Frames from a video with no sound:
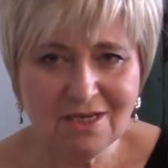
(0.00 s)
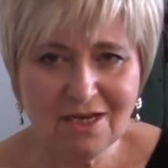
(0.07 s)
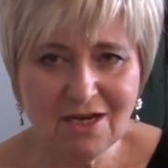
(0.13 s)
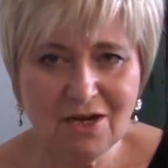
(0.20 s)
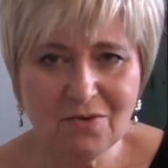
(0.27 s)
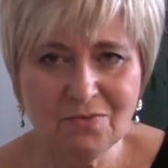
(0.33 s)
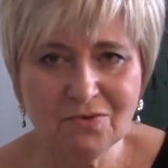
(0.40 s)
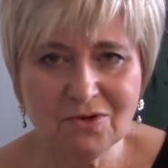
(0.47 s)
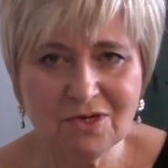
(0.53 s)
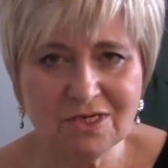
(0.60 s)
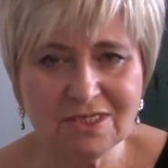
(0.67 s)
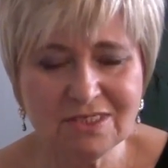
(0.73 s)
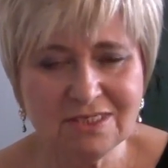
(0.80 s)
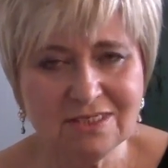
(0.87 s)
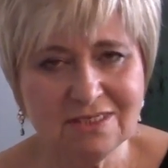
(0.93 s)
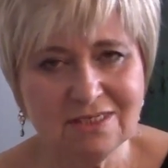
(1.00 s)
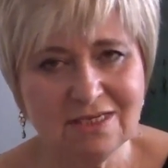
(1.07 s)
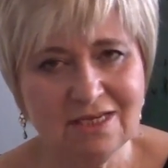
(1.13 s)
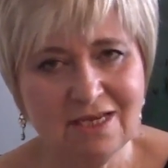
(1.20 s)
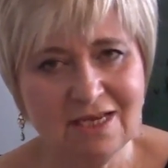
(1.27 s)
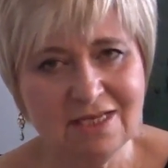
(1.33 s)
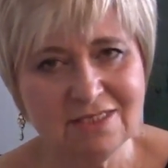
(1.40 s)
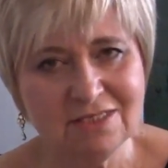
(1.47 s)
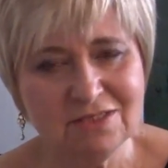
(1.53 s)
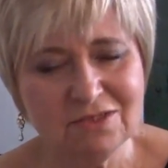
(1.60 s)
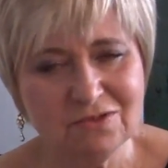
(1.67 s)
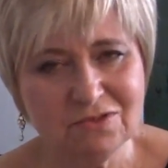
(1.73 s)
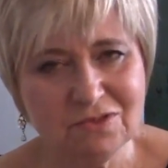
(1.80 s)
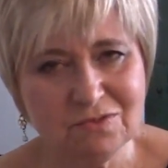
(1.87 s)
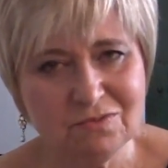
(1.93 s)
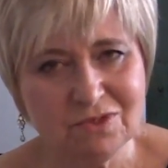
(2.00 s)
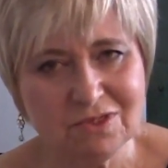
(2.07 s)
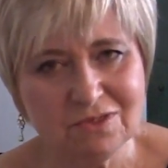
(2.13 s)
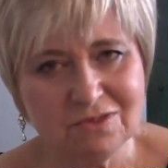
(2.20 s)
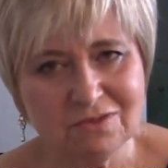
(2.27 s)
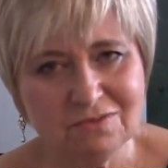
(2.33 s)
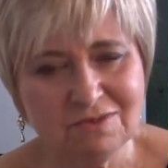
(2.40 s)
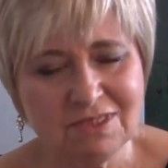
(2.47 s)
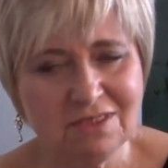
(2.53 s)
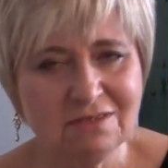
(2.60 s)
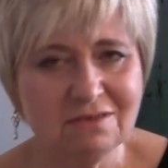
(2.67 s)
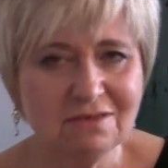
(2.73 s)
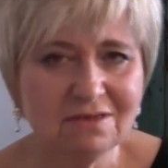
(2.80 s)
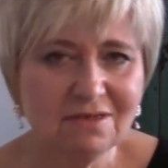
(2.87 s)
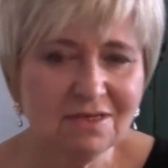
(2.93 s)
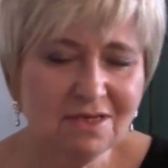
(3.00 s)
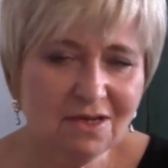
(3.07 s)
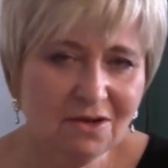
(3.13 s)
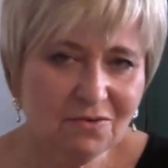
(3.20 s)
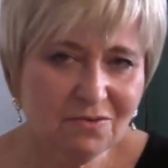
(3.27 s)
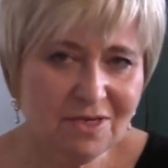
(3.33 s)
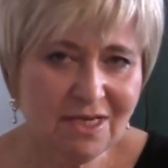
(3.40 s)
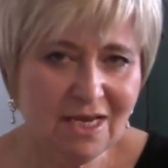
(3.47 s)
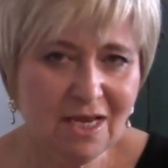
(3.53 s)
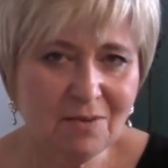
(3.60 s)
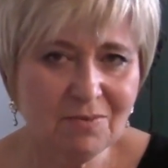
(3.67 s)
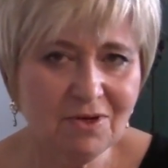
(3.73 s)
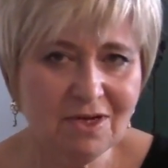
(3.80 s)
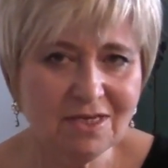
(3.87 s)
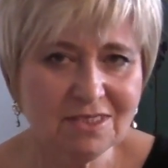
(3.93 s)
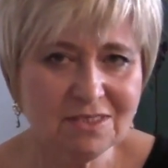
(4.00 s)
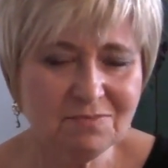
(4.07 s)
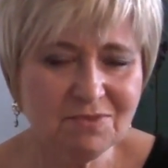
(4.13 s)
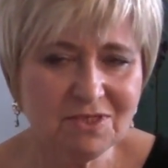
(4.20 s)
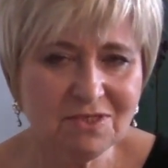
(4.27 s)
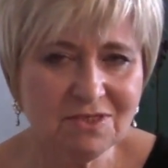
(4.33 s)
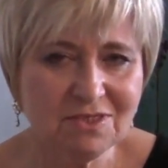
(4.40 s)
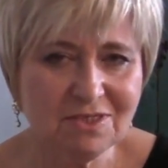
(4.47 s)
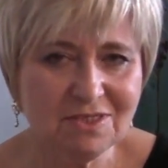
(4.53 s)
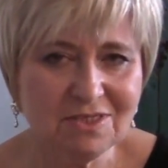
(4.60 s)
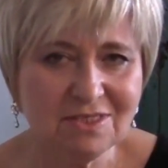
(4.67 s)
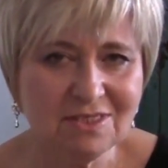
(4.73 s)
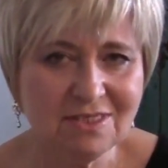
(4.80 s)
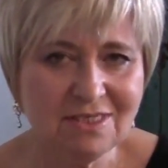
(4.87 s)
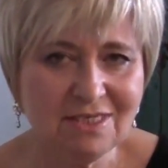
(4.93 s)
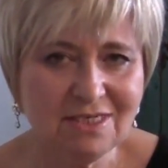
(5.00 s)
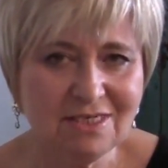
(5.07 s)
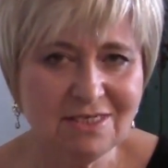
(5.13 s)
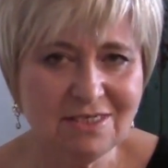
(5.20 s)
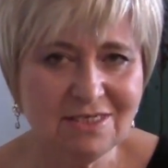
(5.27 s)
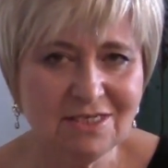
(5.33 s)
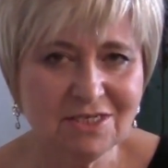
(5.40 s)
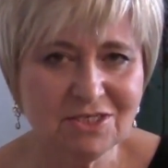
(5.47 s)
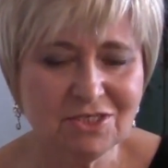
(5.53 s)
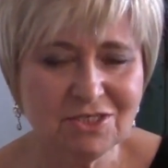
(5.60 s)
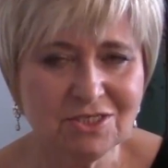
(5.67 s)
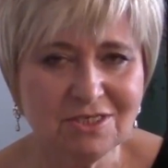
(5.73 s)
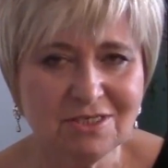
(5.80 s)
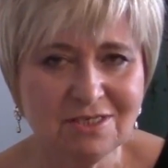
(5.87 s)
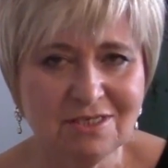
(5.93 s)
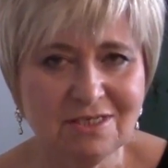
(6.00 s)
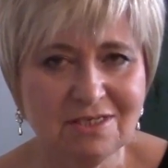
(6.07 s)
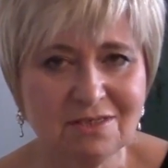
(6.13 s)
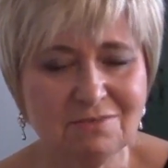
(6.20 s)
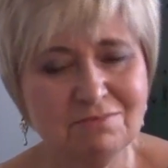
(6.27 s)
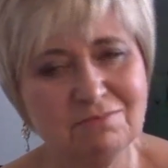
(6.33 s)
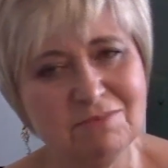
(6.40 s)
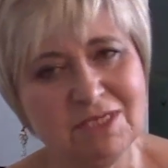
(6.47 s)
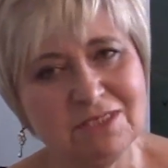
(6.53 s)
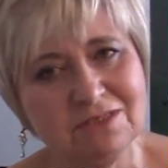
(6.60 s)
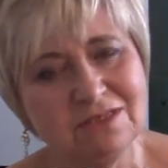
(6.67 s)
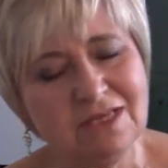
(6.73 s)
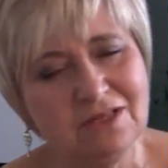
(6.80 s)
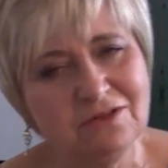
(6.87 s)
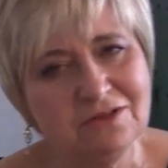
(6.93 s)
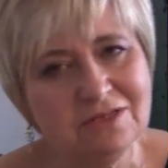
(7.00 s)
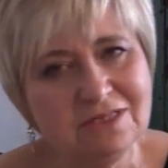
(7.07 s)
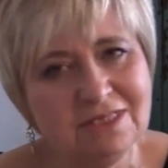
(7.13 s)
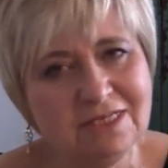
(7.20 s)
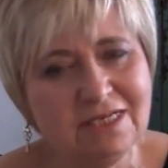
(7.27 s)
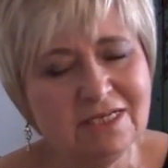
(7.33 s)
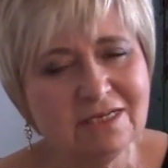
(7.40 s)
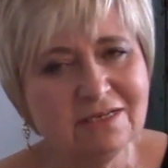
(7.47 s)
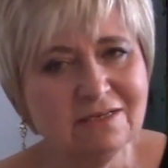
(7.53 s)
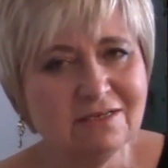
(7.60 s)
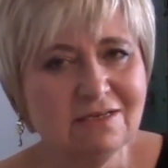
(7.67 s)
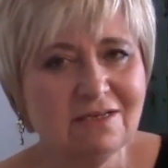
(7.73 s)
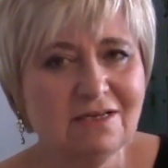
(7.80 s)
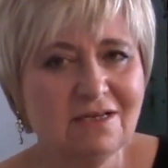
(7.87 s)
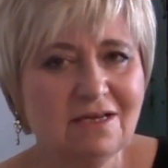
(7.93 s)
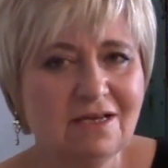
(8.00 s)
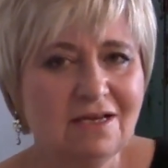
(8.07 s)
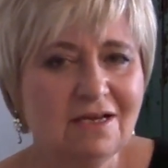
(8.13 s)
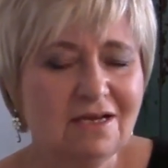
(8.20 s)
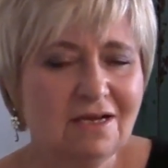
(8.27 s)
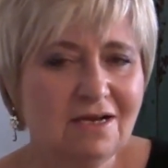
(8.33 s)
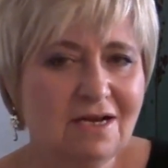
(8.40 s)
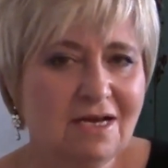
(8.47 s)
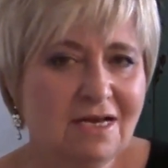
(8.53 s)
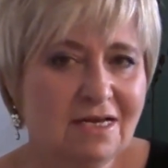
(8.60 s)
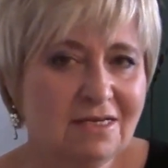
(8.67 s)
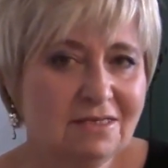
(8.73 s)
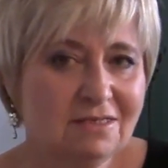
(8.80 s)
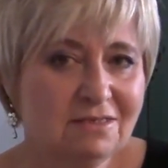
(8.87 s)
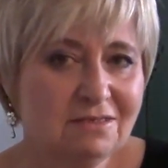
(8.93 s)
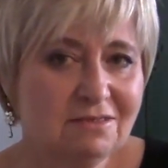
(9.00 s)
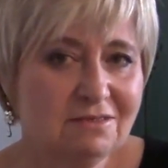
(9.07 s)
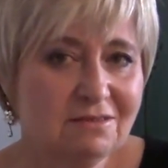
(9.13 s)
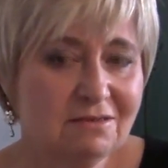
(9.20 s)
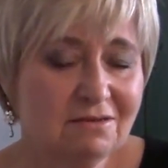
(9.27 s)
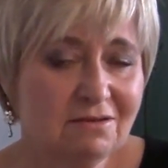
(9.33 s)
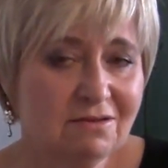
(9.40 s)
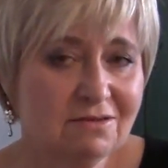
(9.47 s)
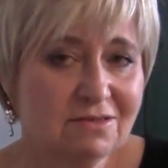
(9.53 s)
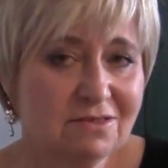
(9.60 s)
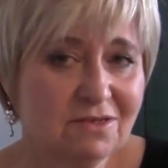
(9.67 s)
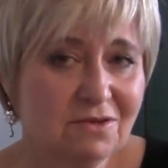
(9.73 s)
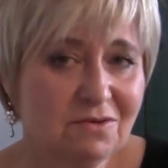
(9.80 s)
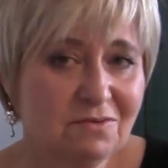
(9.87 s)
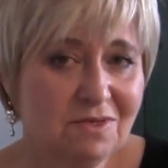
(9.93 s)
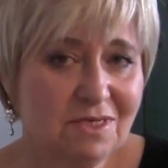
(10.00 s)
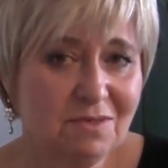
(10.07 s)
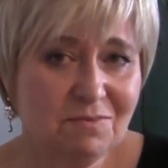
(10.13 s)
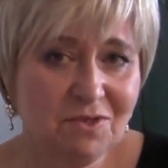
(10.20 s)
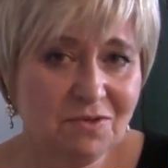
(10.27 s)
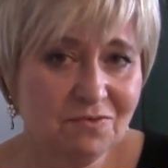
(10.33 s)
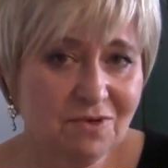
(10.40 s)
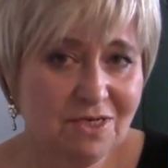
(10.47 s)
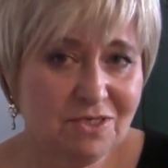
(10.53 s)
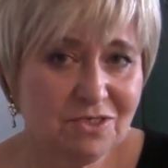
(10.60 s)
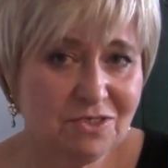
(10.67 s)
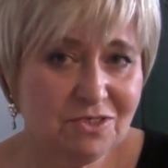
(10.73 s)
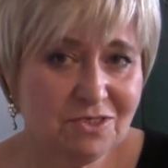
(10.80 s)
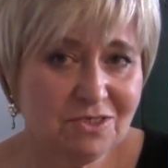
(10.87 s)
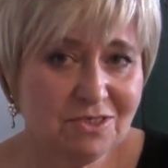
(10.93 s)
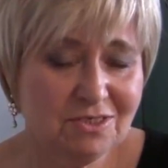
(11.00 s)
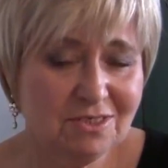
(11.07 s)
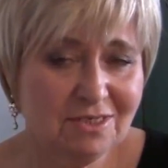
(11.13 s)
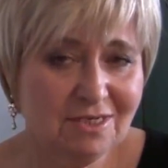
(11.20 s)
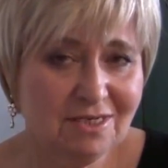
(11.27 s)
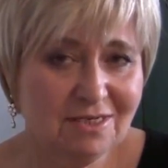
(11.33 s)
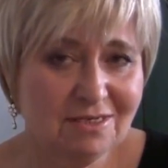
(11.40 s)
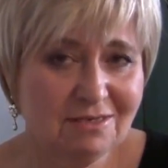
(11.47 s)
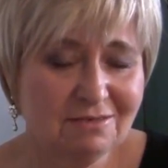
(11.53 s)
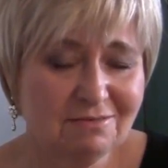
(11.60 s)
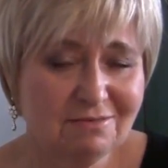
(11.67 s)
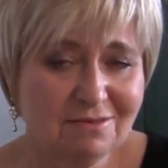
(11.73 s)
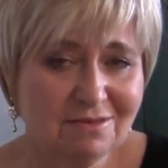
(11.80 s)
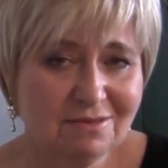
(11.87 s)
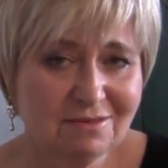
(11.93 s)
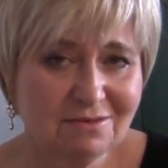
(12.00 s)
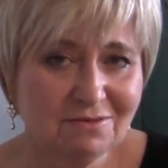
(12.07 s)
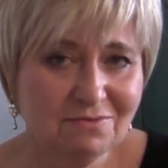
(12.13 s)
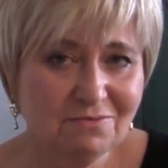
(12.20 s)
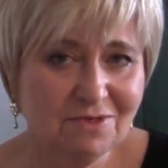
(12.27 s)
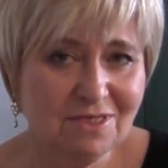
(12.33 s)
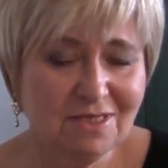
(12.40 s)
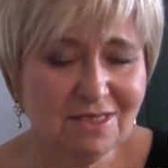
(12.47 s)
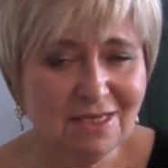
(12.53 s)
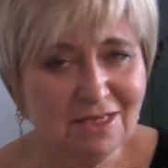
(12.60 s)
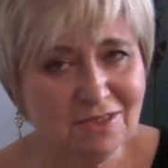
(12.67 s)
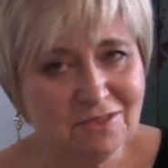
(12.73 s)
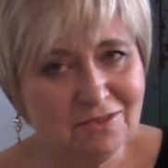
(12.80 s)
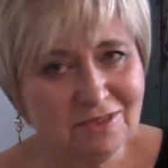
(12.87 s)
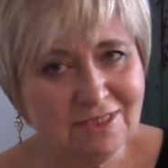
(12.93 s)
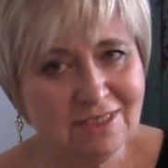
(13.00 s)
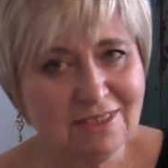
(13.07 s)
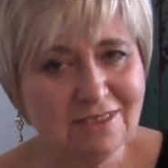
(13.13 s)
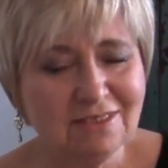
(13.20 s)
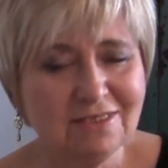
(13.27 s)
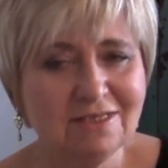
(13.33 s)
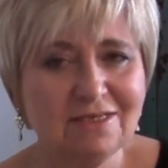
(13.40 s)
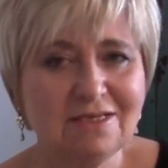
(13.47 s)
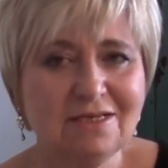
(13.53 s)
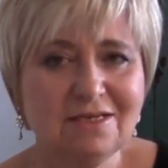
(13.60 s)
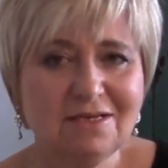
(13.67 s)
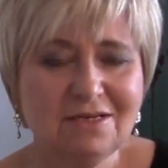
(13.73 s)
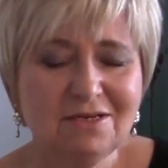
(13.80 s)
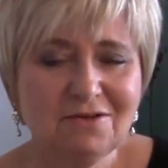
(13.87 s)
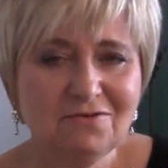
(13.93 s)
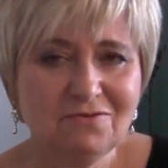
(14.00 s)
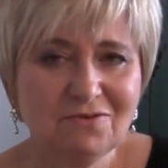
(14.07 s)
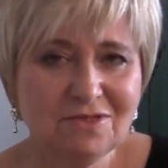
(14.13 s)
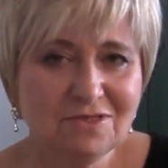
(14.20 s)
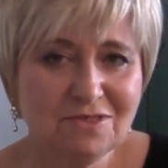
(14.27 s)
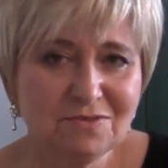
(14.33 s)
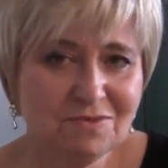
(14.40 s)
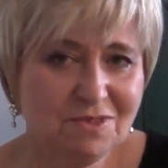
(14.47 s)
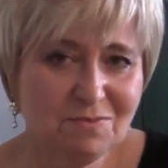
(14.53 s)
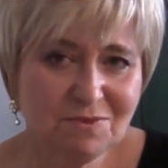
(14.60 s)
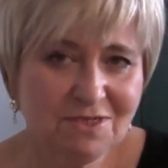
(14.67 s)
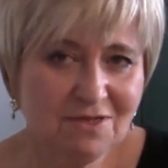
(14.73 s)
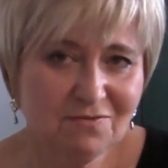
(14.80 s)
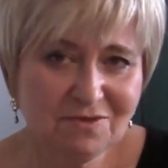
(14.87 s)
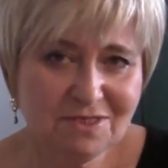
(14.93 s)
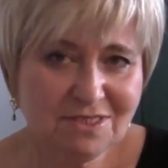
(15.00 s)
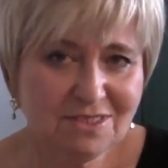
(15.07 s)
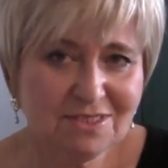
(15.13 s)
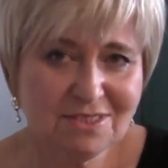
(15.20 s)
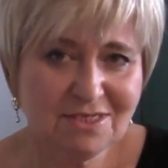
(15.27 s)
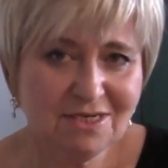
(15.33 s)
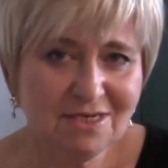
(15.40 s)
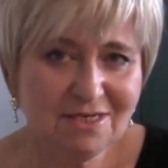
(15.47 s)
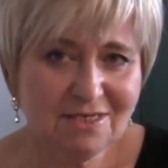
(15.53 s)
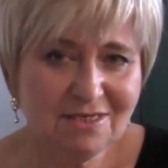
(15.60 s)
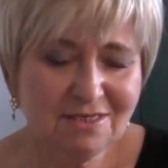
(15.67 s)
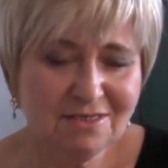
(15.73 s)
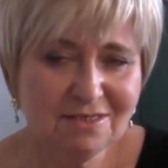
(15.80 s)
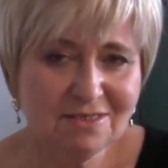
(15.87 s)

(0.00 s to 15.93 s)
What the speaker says: I worked as a social worker in a rehab hospital, in addiction, in a mental health clinic, and also in immigration and with the elderly for the Swiss Benevolent Society.